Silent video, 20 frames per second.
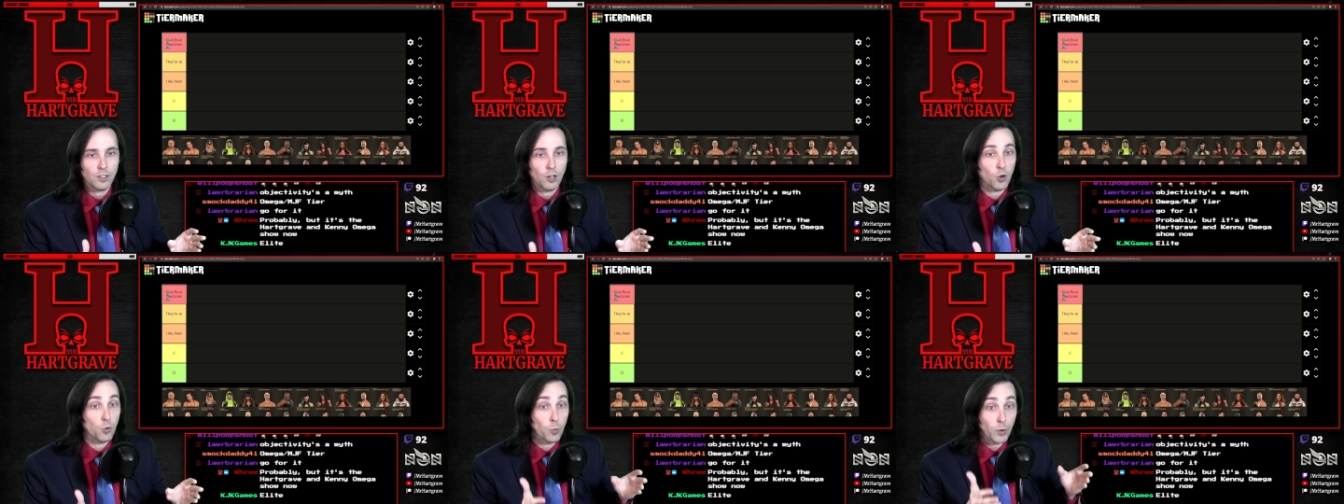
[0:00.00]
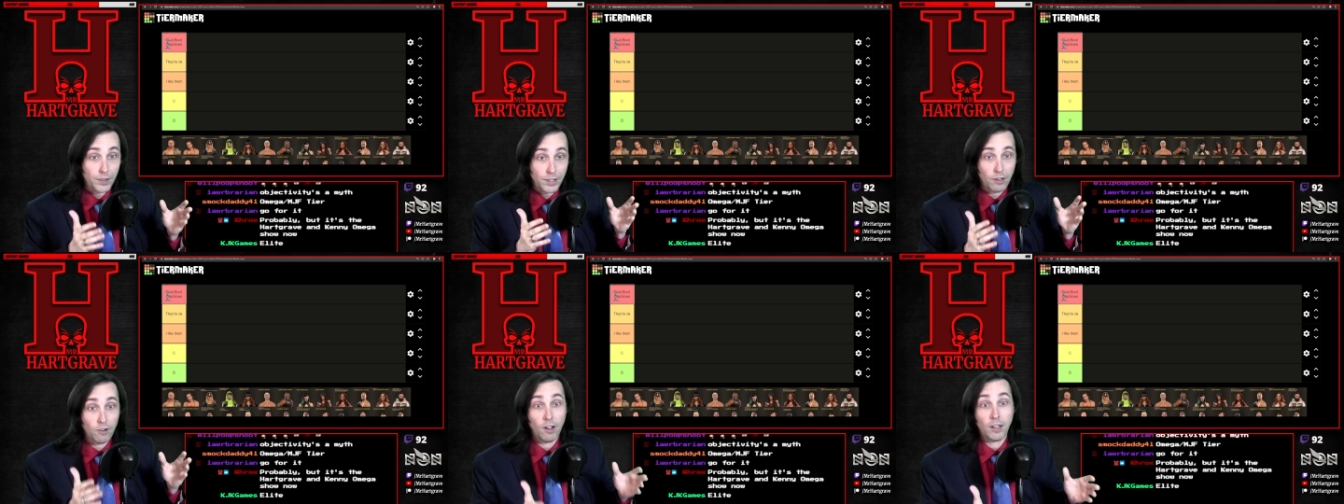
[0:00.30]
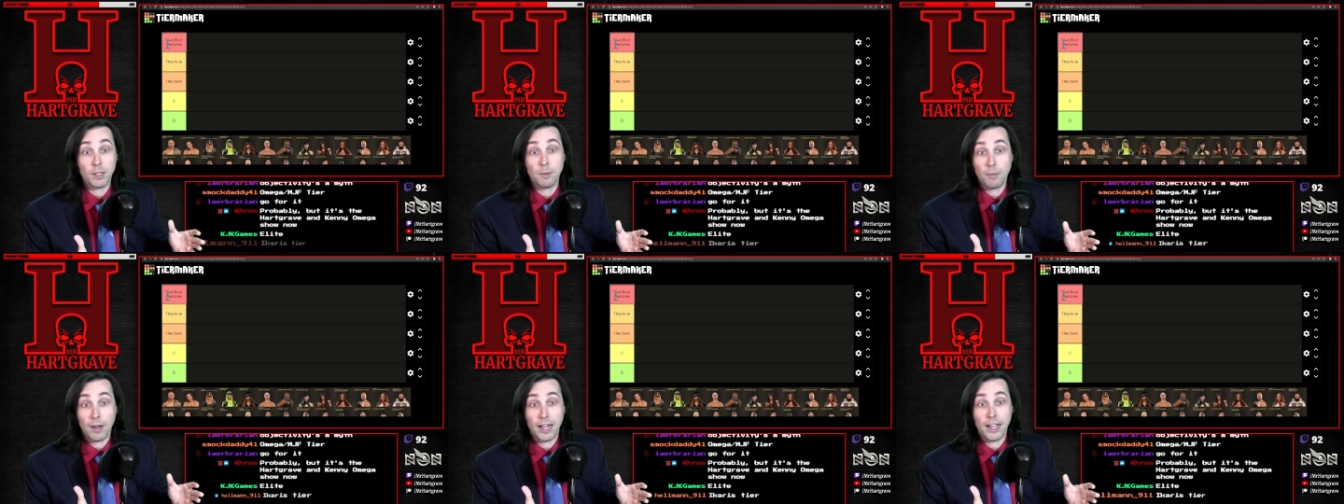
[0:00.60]
or when they're on
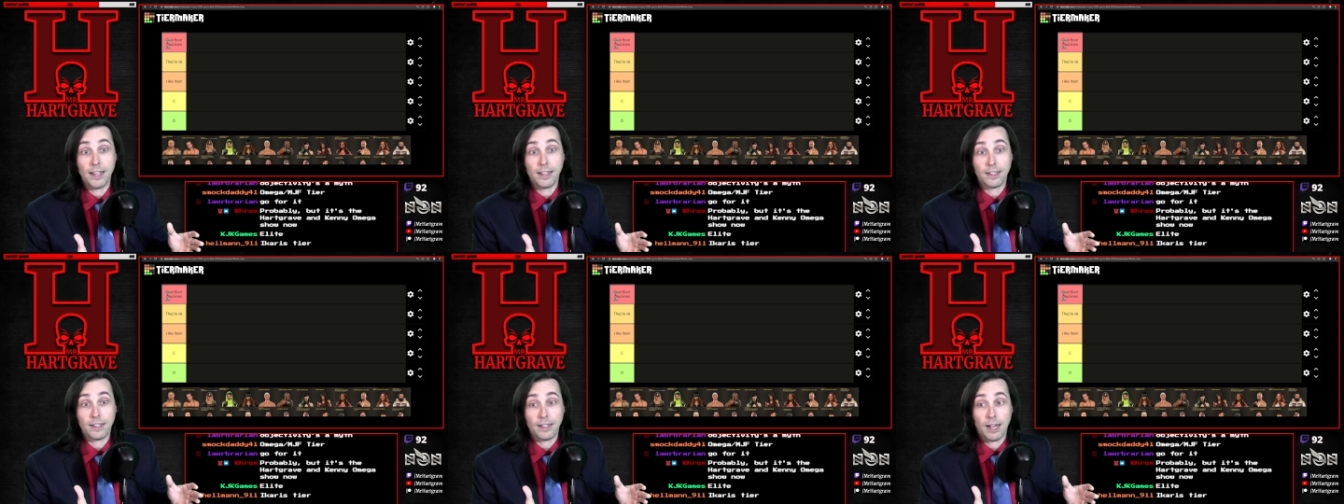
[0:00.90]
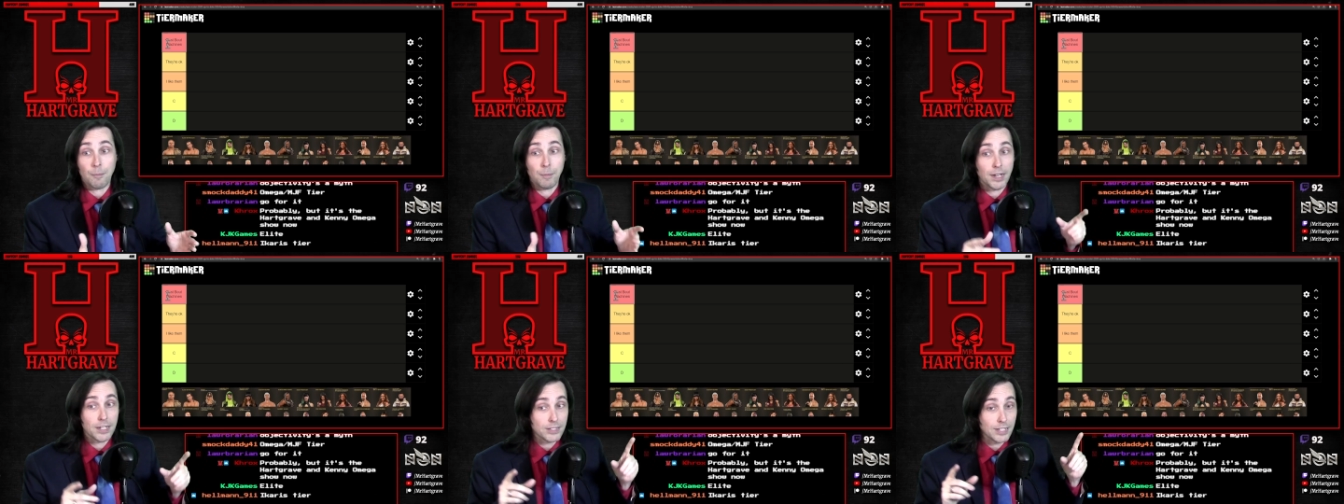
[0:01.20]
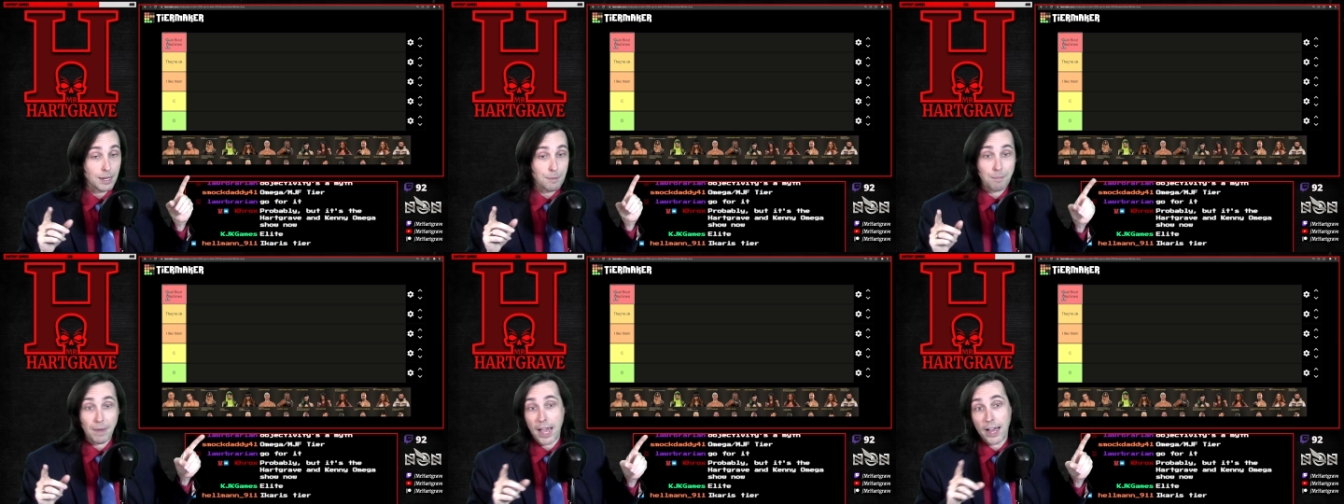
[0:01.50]
the mic, I'm going to say
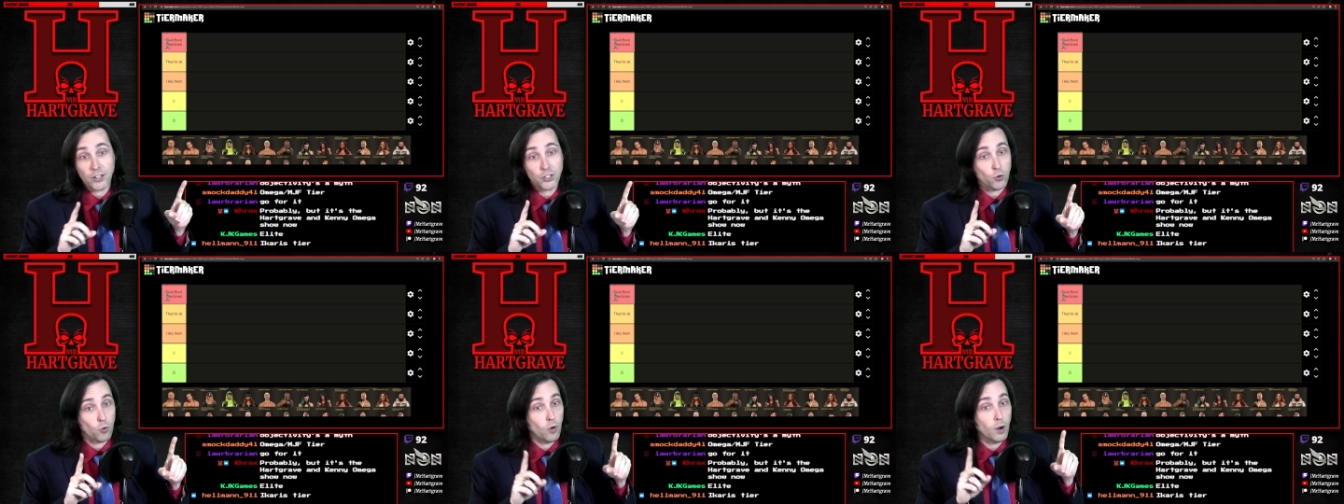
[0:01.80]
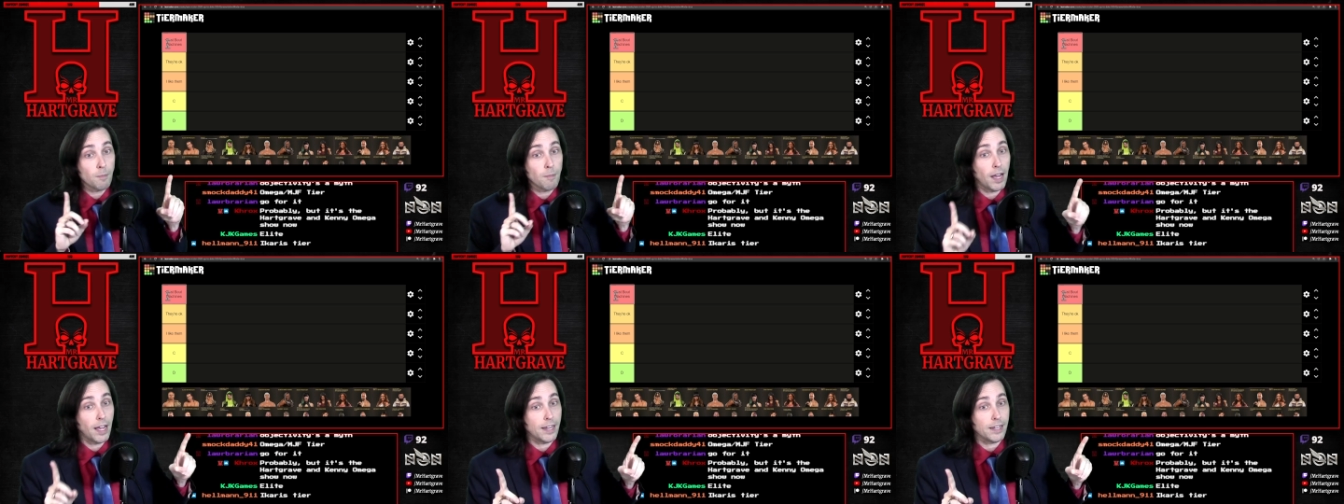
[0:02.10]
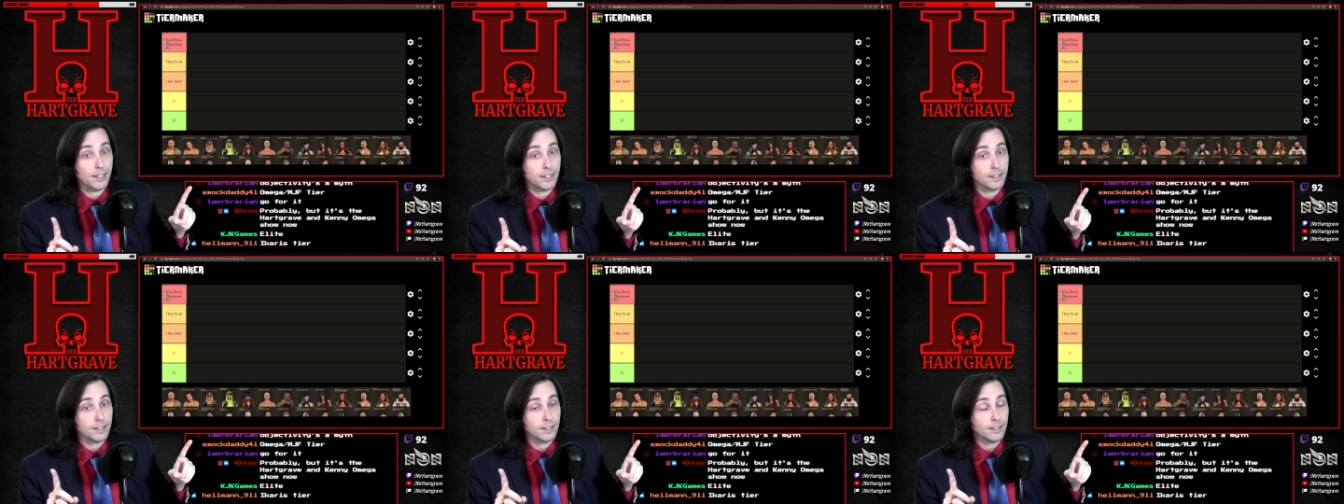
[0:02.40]
match or
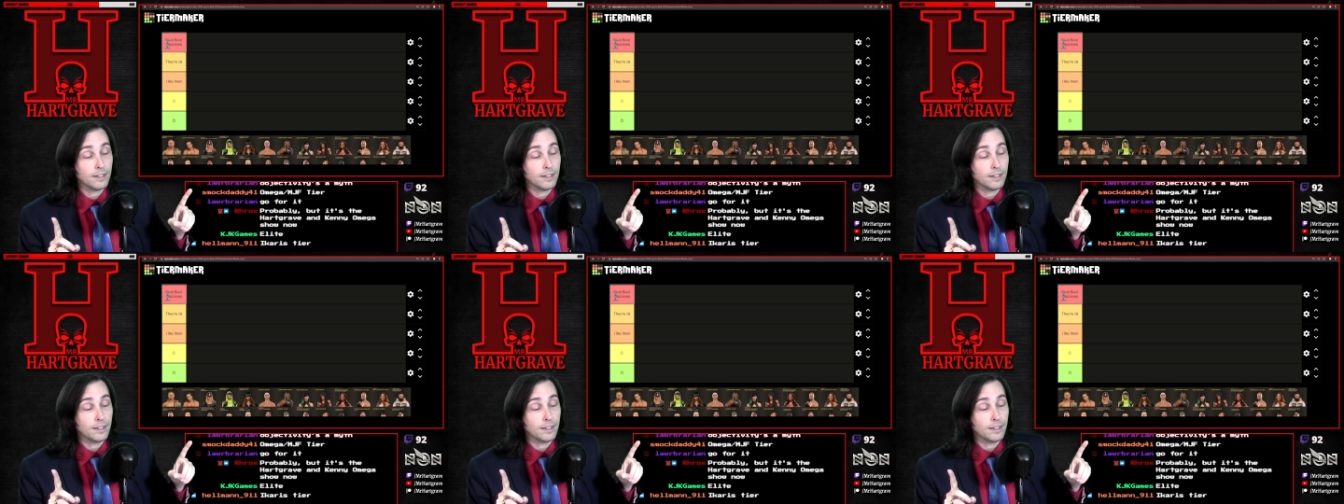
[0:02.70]
mic,